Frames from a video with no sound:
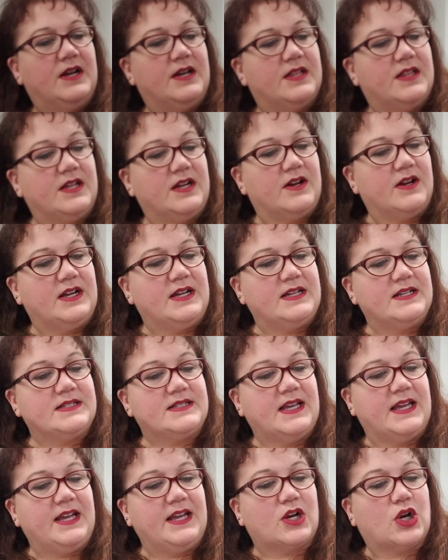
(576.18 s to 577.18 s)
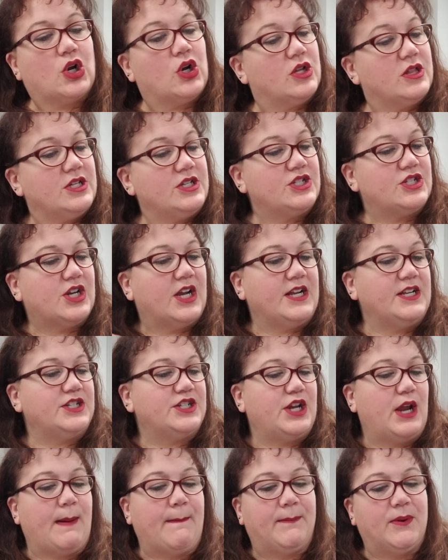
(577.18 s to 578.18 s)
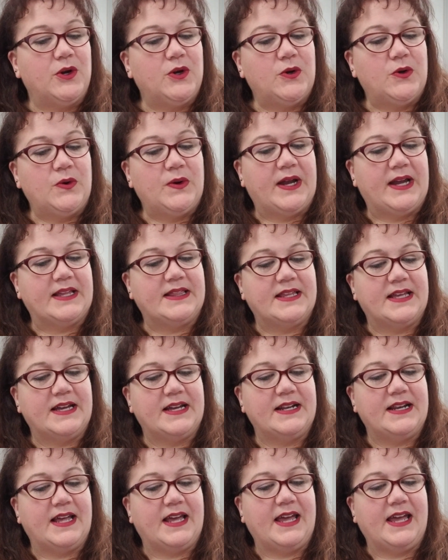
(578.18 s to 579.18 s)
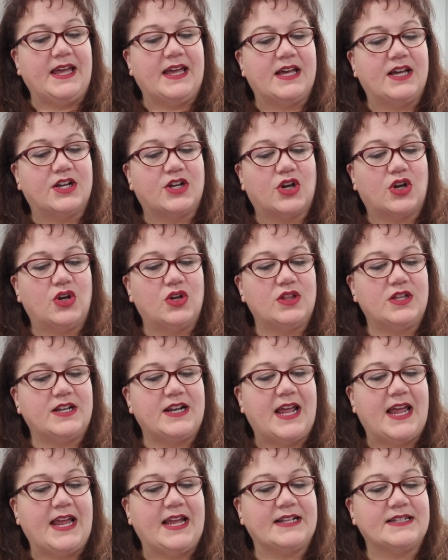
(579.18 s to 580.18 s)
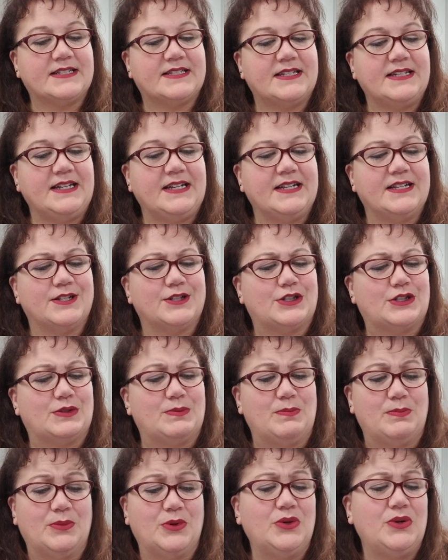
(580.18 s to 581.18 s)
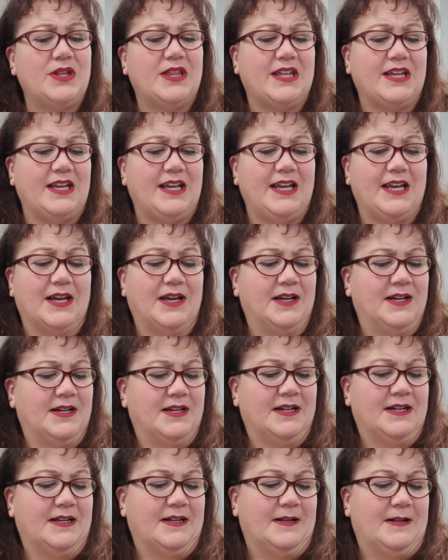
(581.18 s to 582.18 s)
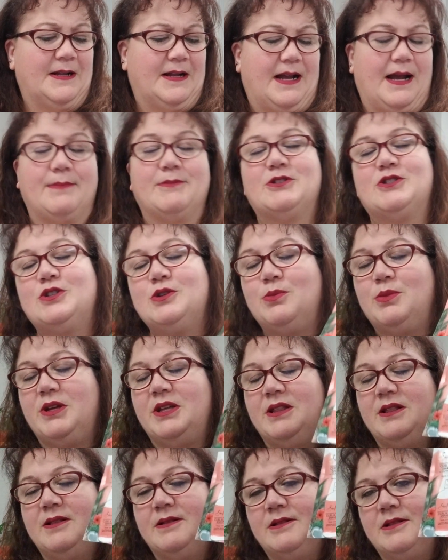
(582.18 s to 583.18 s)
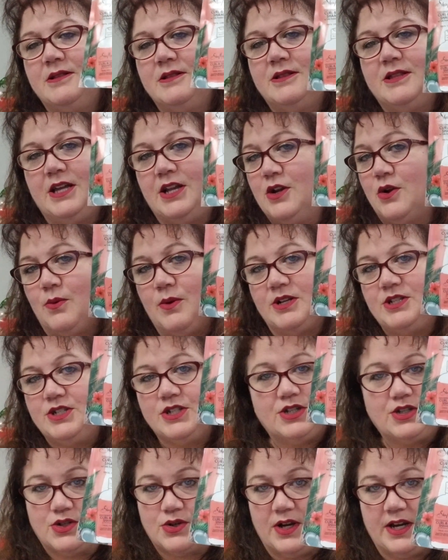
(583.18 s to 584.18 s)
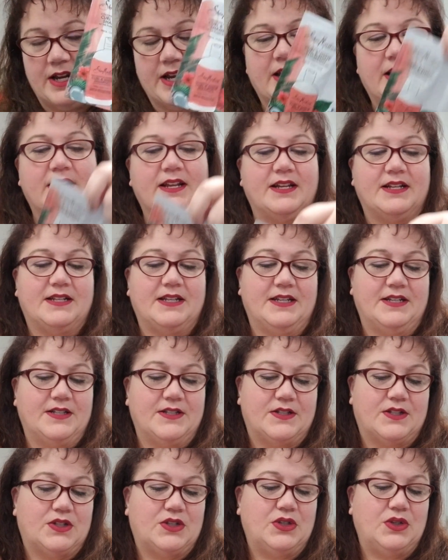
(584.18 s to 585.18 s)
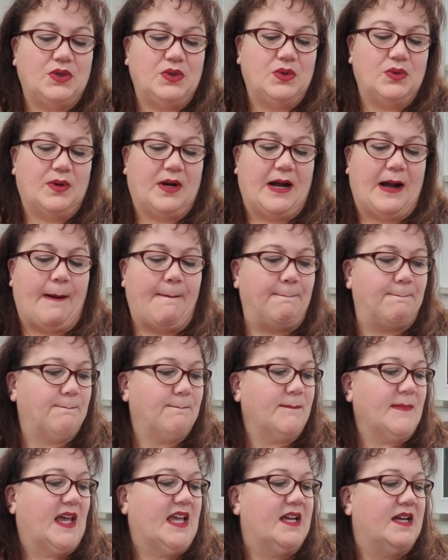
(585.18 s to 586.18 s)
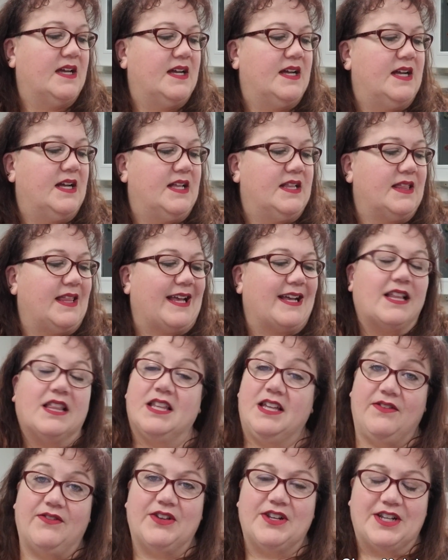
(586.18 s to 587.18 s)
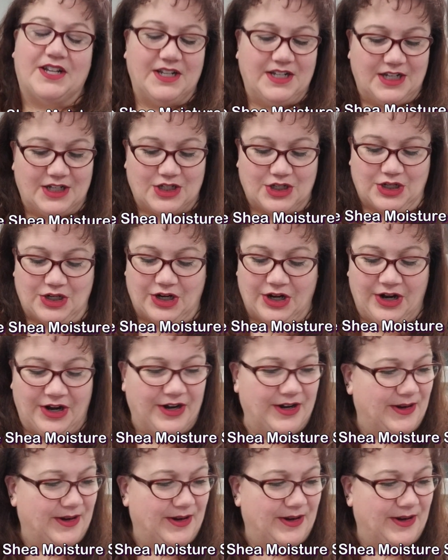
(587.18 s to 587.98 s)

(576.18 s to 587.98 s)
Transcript: There is a Curl and Shine shampoo and then a Curl Enhancing smoothie. I'm assuming they don't want you to drink it. It is to um, like a leave-in conditioner.